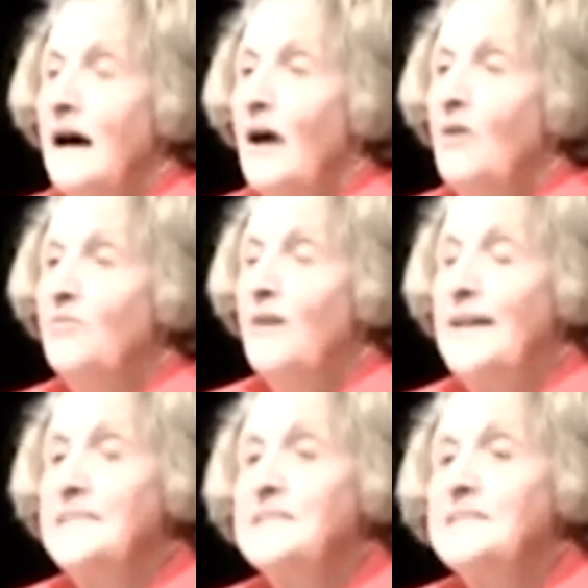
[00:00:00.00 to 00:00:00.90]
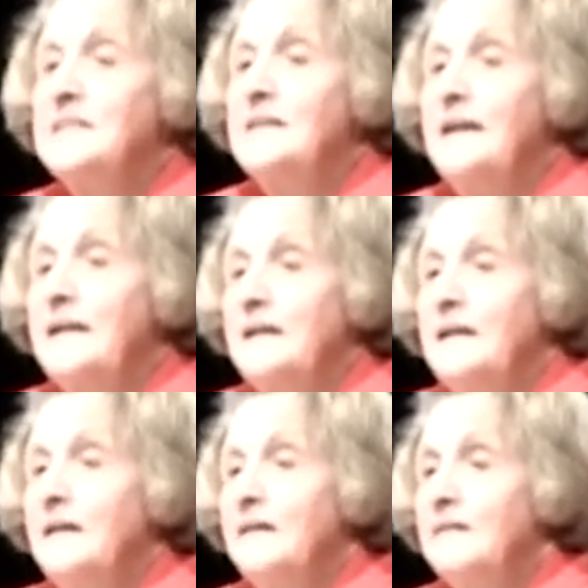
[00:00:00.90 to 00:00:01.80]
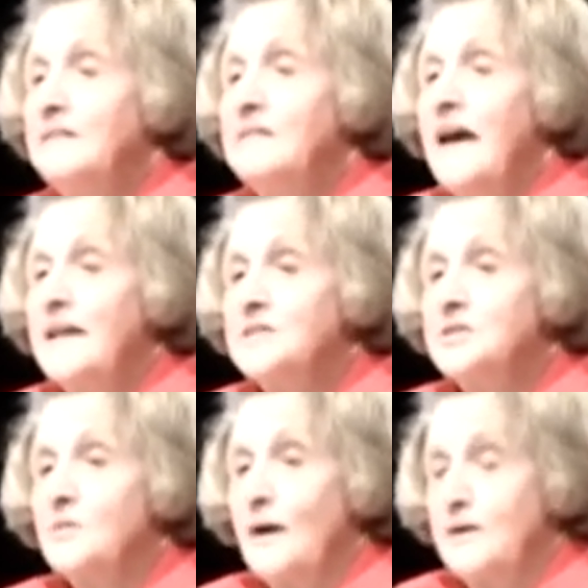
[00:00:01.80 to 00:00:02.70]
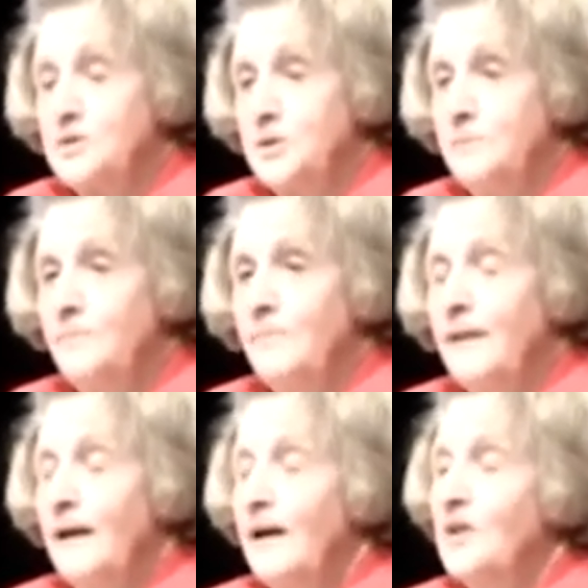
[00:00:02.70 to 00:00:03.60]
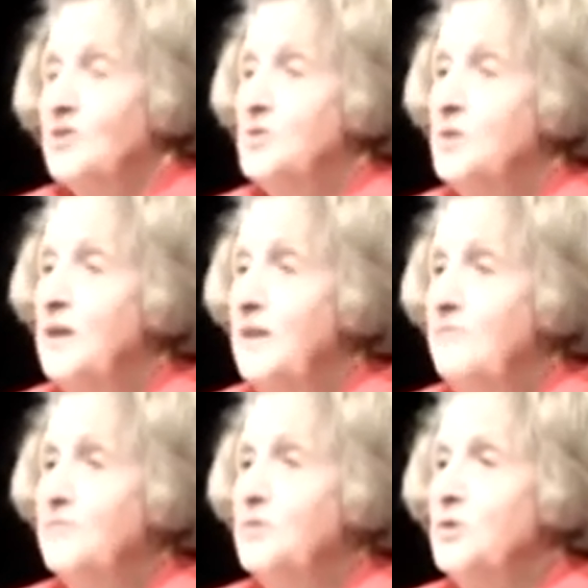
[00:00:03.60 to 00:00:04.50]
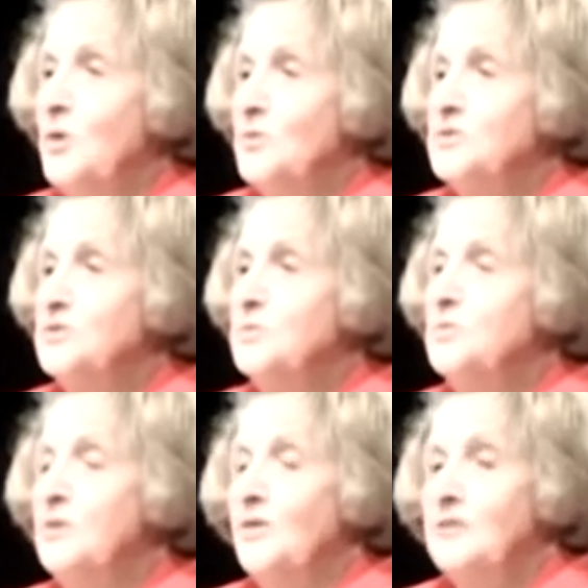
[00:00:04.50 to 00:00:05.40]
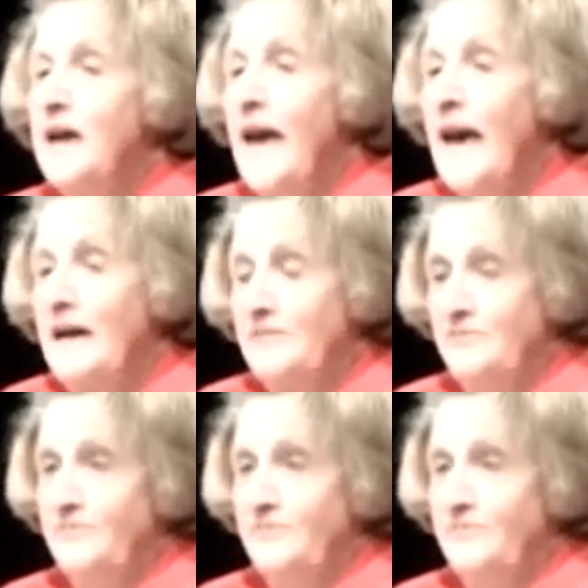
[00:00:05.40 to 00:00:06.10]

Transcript: of escalating the tax structure to give to those who don't have.